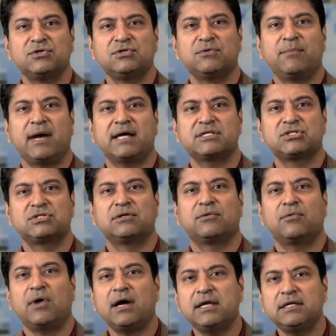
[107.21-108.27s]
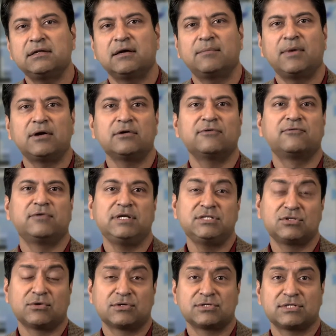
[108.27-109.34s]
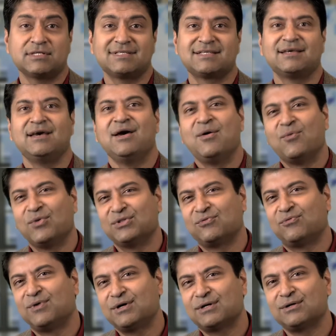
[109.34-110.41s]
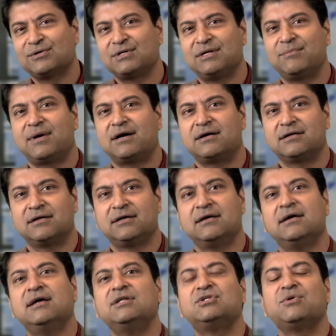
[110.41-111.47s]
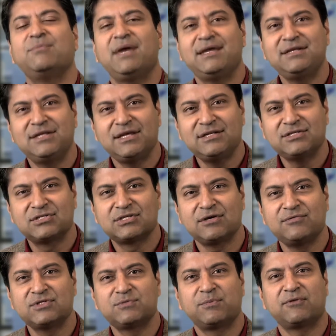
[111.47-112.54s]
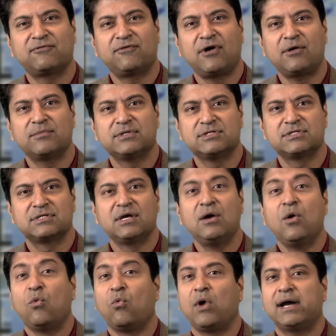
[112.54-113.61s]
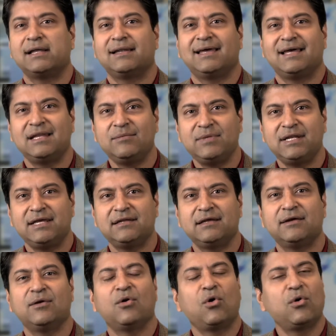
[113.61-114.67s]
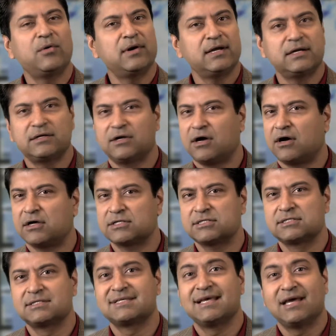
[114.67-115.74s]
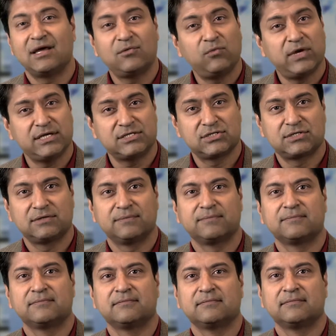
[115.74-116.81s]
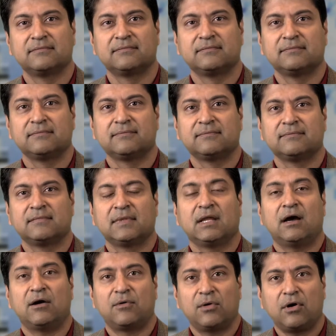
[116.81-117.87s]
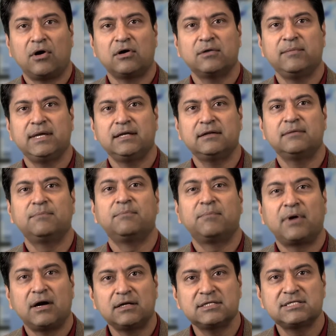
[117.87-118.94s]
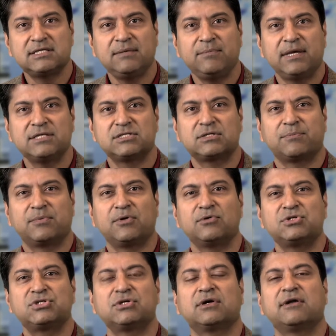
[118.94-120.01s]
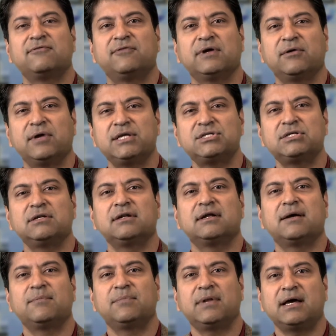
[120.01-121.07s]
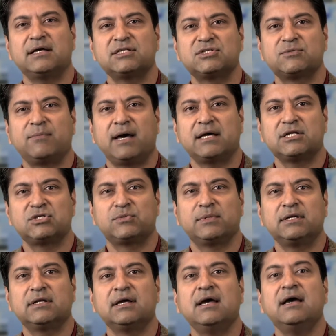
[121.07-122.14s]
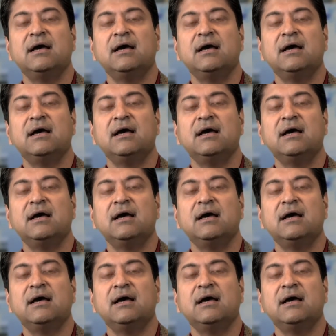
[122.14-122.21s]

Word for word: you to match the right amount of resources with workload demand to maintain service performance while eliminating overhead costs and waste. Our automated, policy-based approach to configuration and compliance management